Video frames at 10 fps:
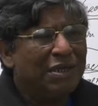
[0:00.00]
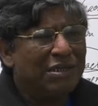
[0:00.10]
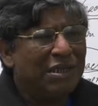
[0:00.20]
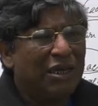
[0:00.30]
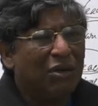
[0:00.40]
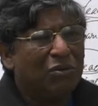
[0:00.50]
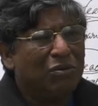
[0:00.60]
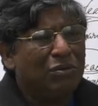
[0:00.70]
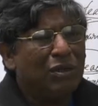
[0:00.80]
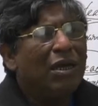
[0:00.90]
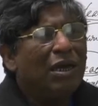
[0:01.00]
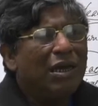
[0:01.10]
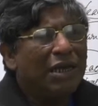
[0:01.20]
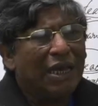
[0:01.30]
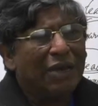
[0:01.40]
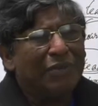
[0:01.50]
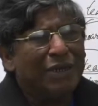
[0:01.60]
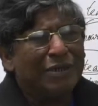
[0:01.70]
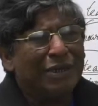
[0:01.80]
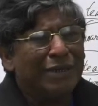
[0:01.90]
a noun, came
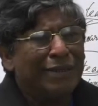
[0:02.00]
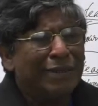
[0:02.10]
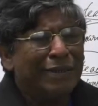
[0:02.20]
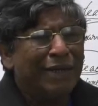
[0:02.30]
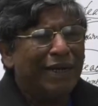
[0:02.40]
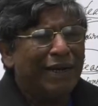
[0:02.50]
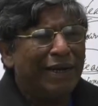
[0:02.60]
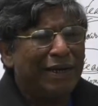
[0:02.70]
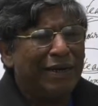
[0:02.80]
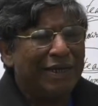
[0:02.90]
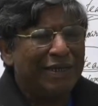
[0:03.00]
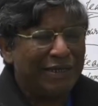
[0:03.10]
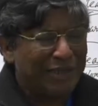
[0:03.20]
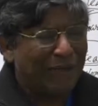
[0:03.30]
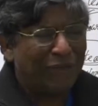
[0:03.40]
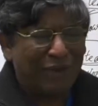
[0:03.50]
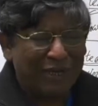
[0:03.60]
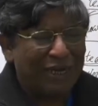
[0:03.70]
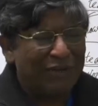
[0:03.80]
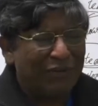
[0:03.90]
is the
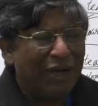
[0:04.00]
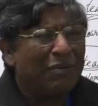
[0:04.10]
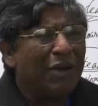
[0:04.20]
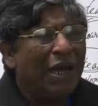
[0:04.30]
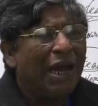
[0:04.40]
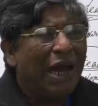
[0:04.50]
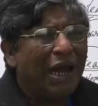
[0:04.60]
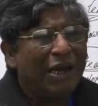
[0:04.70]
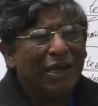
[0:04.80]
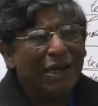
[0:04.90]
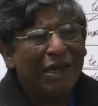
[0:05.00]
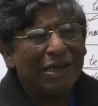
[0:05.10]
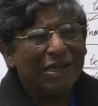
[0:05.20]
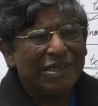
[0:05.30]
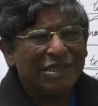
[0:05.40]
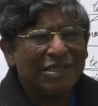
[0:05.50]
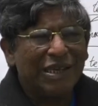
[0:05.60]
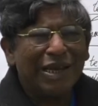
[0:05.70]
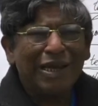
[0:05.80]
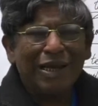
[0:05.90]
finite verb, and here is
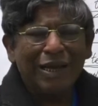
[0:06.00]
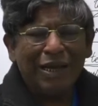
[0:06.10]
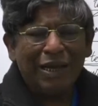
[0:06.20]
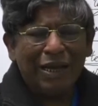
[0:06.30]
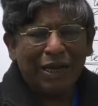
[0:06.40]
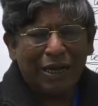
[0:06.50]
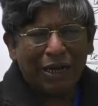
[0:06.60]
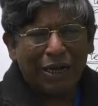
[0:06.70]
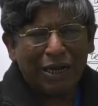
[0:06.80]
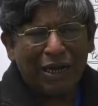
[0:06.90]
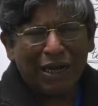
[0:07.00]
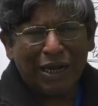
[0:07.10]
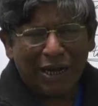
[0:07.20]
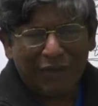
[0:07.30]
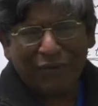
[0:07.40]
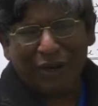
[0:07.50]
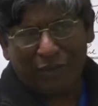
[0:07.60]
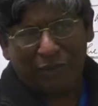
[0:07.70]
the adverb.